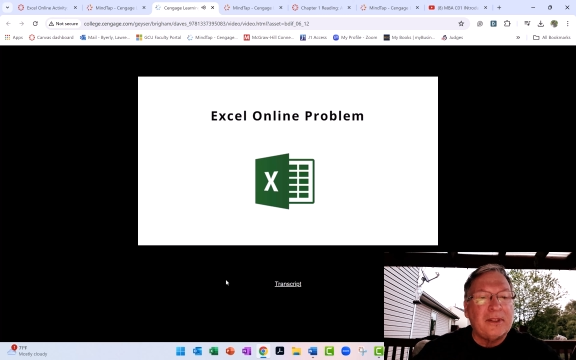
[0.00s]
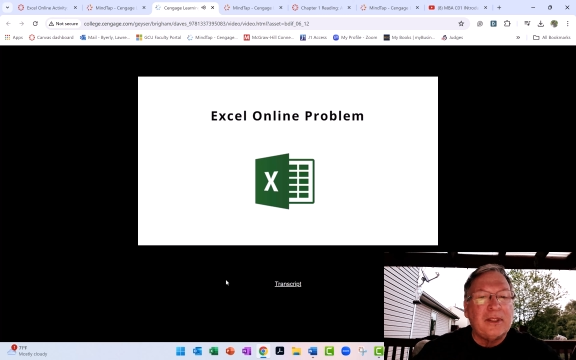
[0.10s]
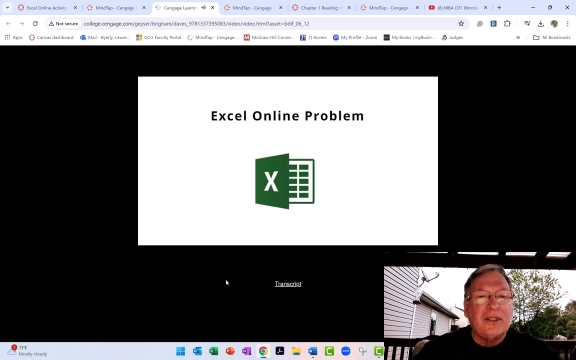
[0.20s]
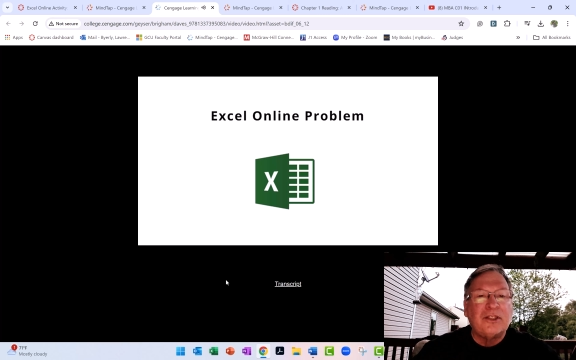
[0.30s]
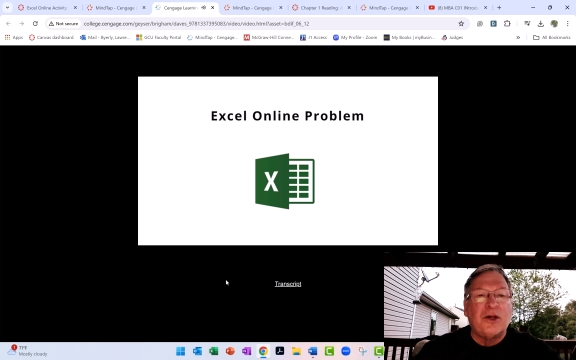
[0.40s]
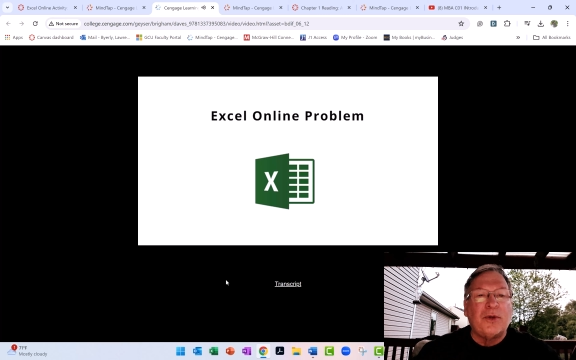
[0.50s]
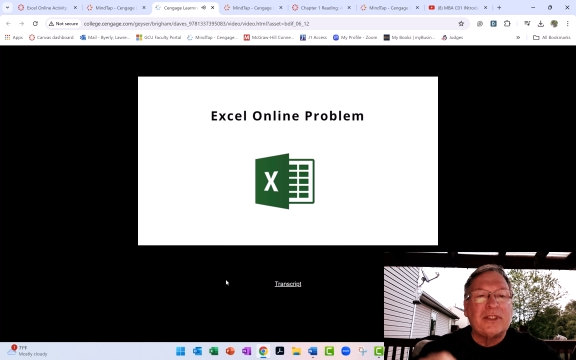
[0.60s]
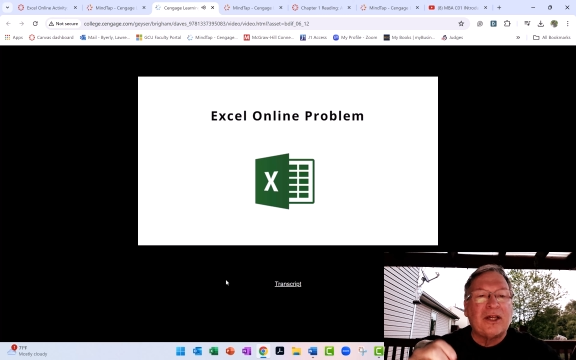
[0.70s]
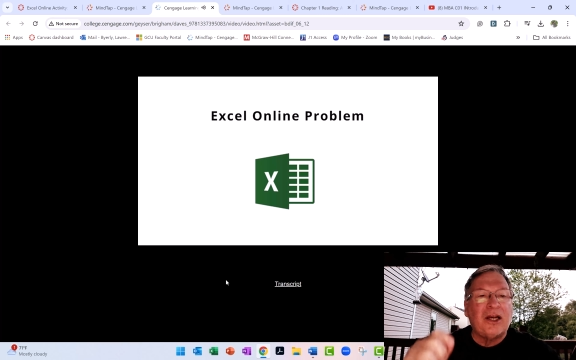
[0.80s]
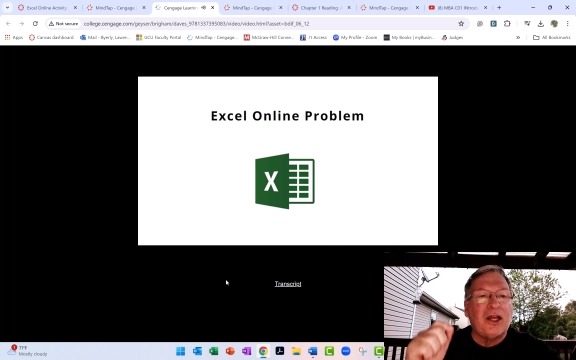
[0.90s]
So it's going
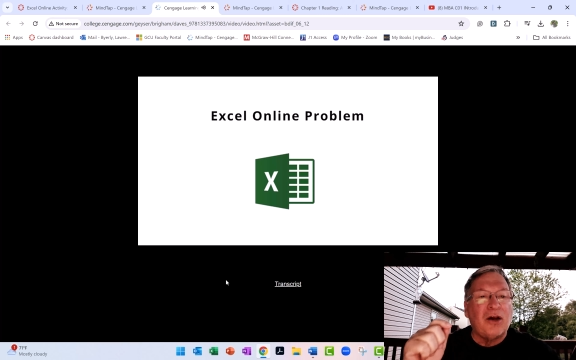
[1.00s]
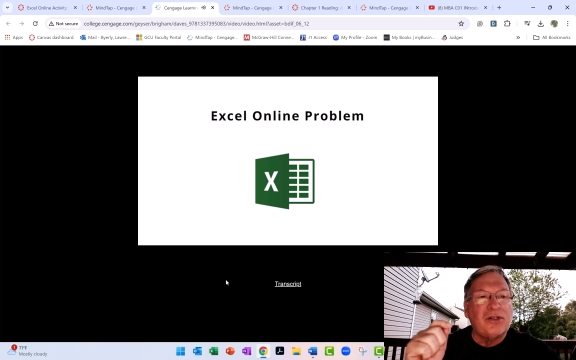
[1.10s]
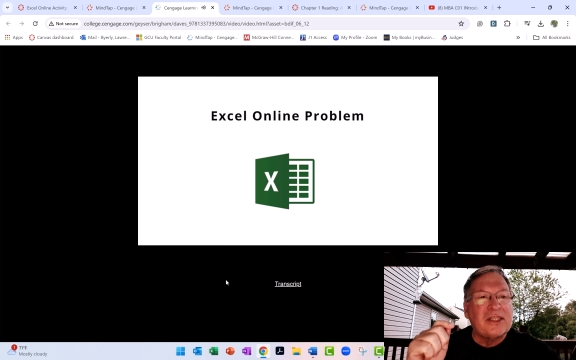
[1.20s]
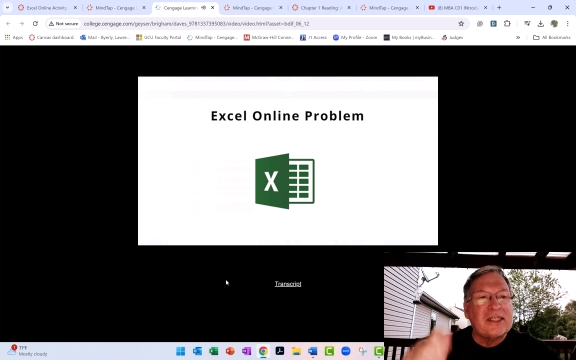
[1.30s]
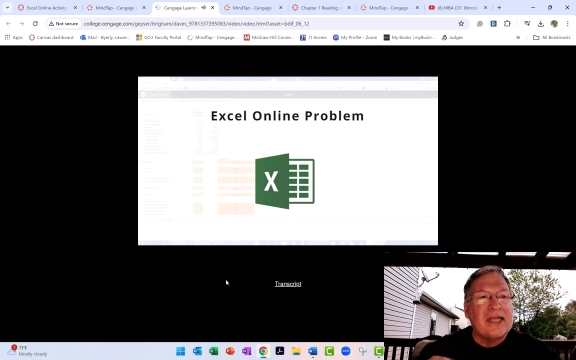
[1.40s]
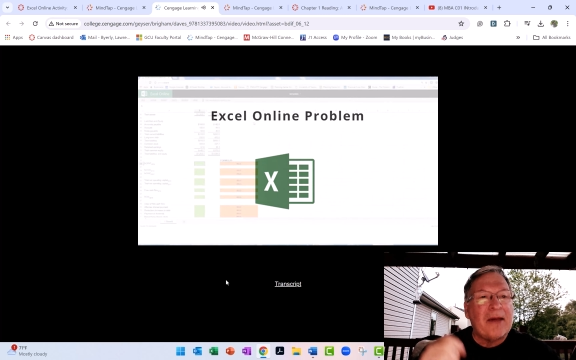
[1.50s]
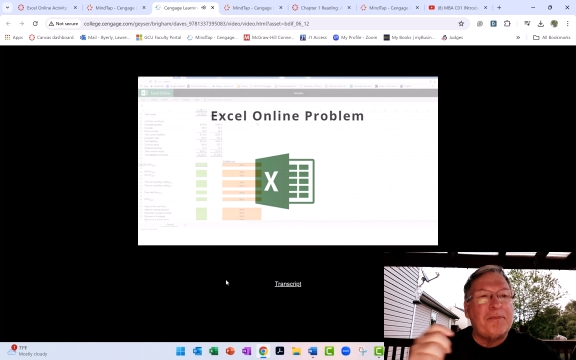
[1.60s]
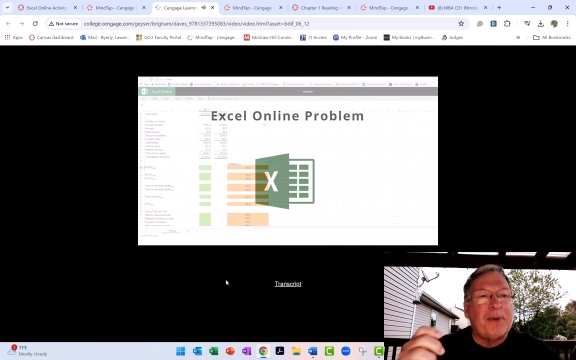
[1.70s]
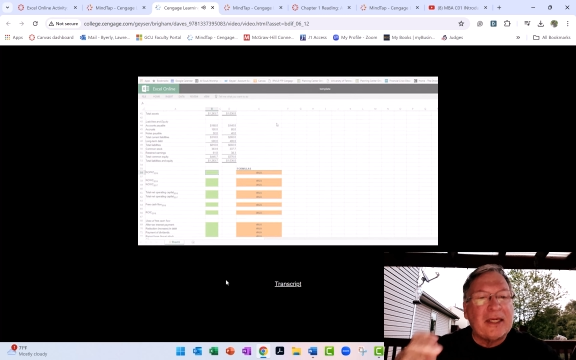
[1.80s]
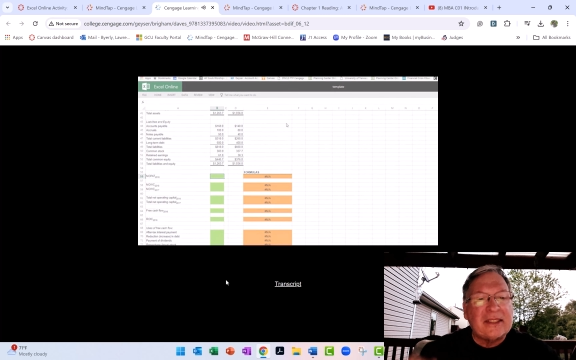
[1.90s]
to go step
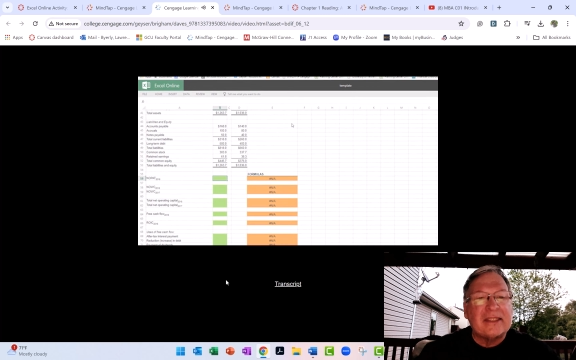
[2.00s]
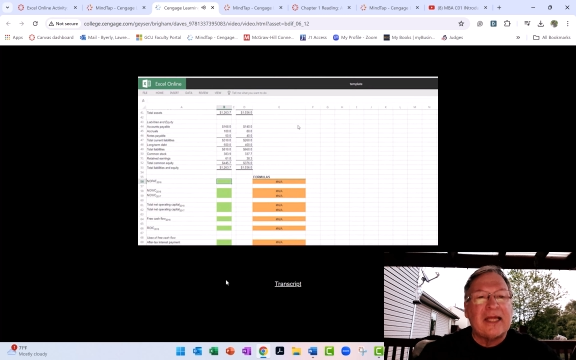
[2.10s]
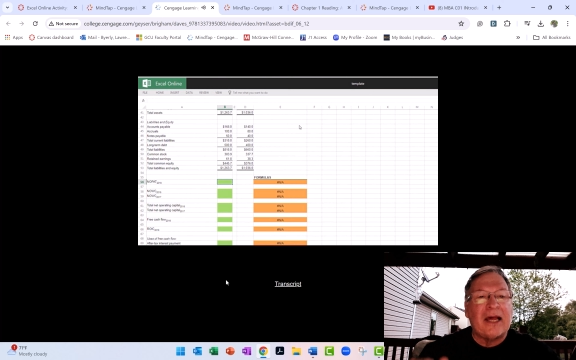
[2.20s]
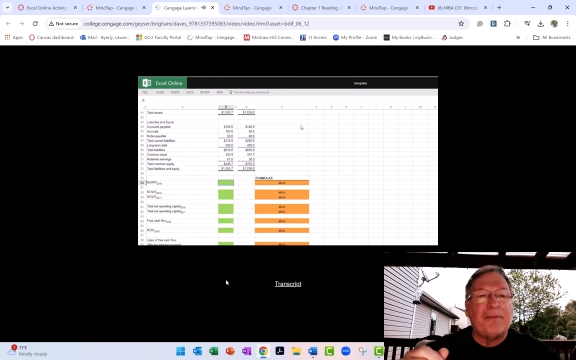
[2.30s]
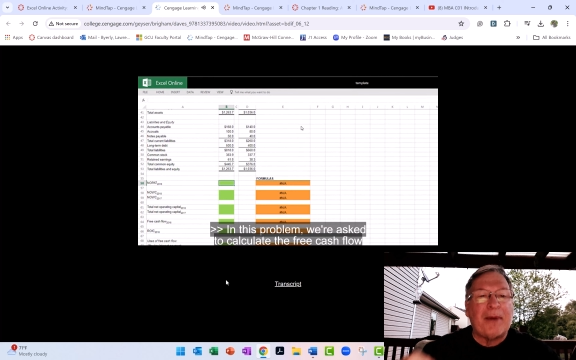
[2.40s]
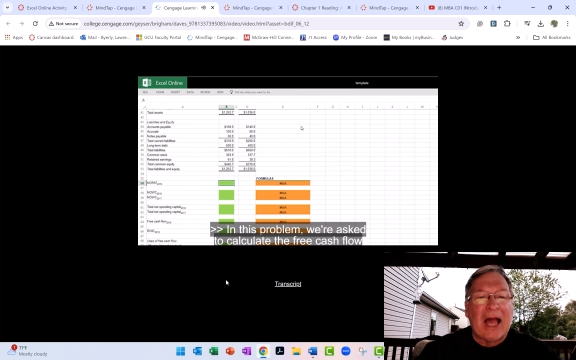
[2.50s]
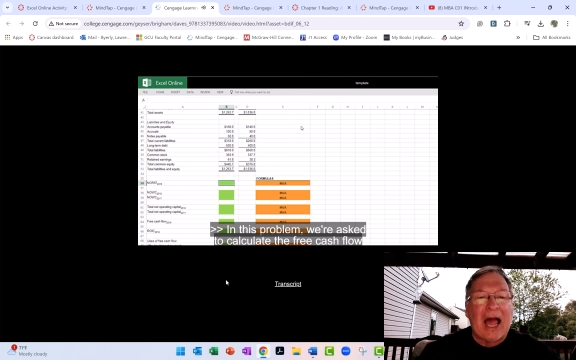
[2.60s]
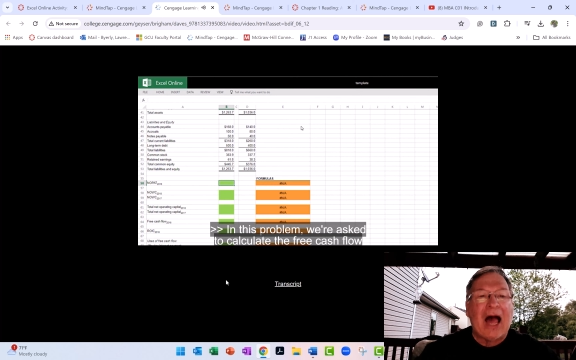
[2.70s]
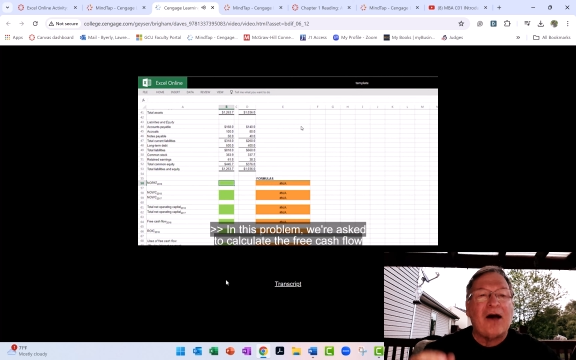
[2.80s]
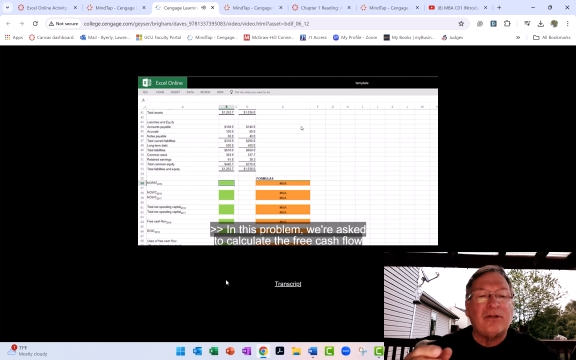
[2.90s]
by step
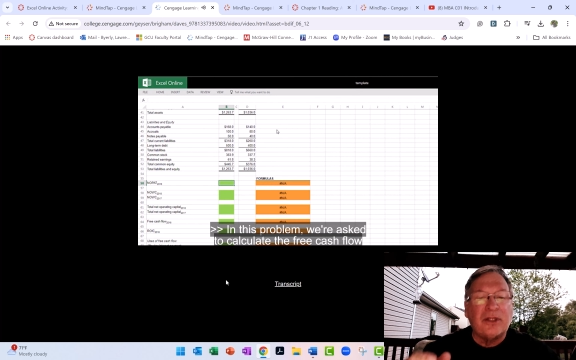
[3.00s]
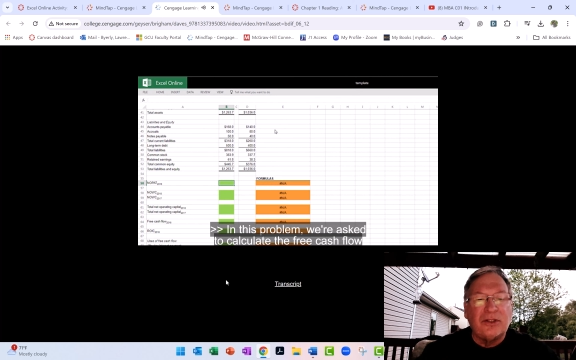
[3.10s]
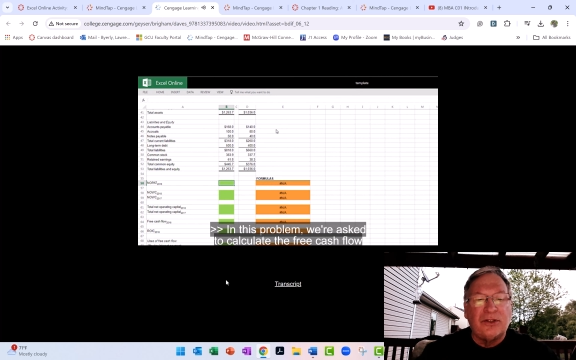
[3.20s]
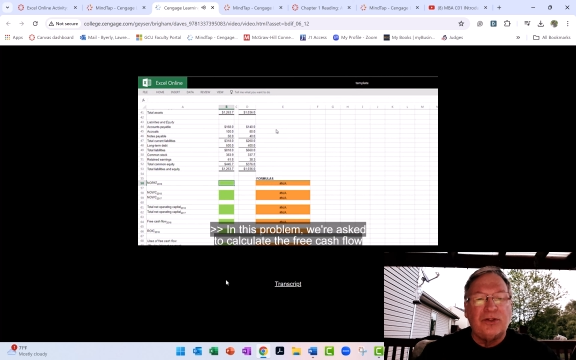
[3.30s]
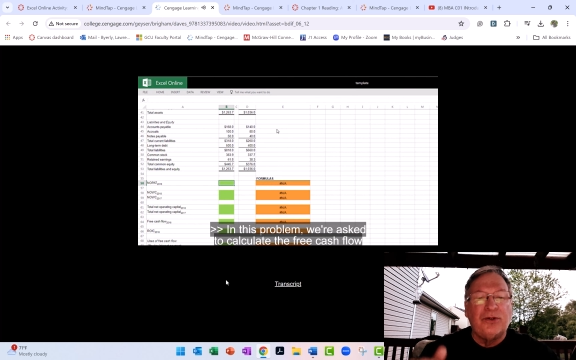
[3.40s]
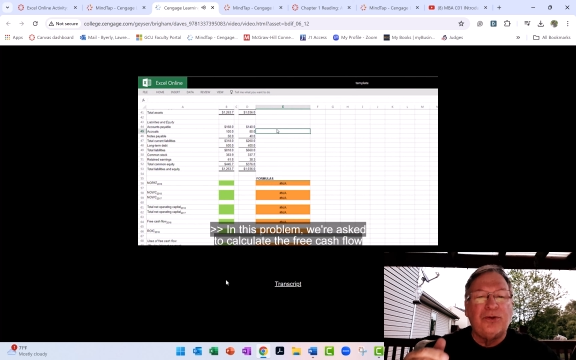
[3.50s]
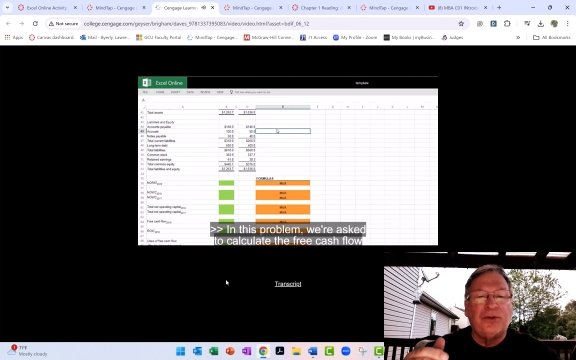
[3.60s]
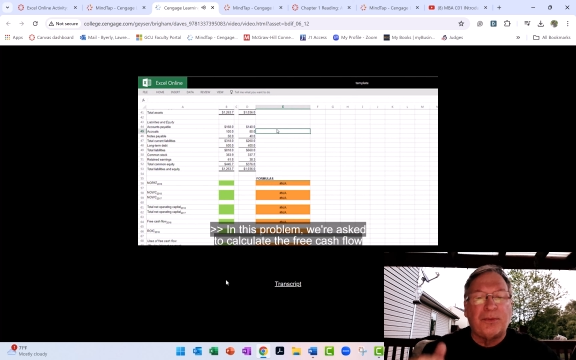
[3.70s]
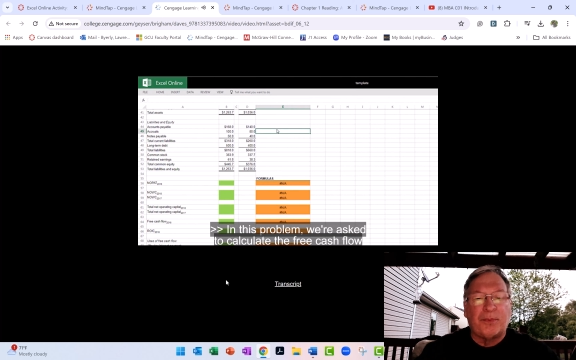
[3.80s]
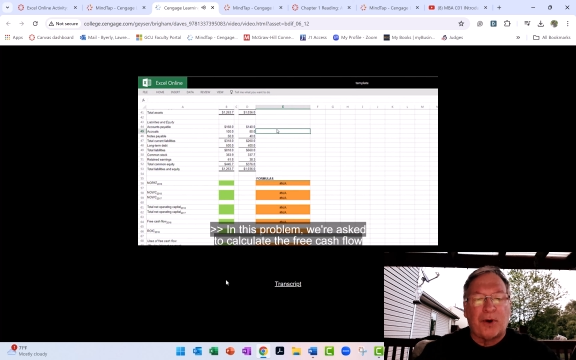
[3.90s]
how to do the
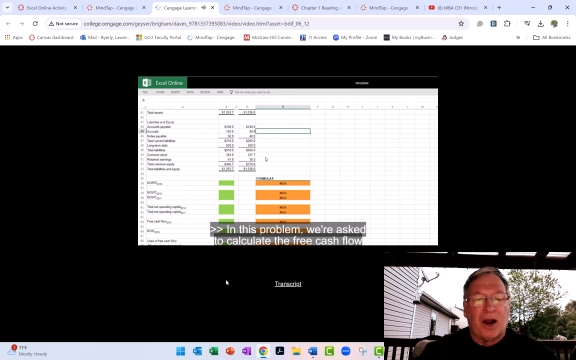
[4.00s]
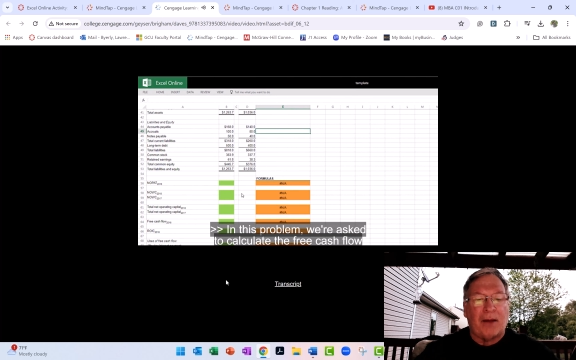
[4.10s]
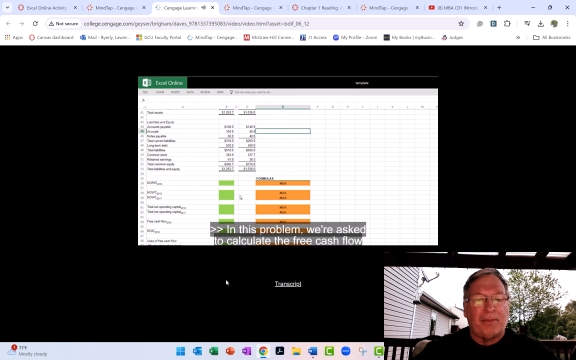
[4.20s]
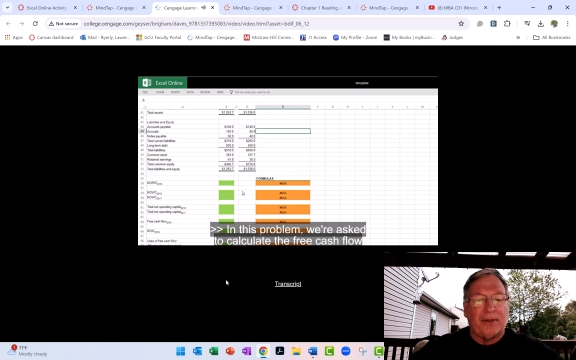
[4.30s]
problem.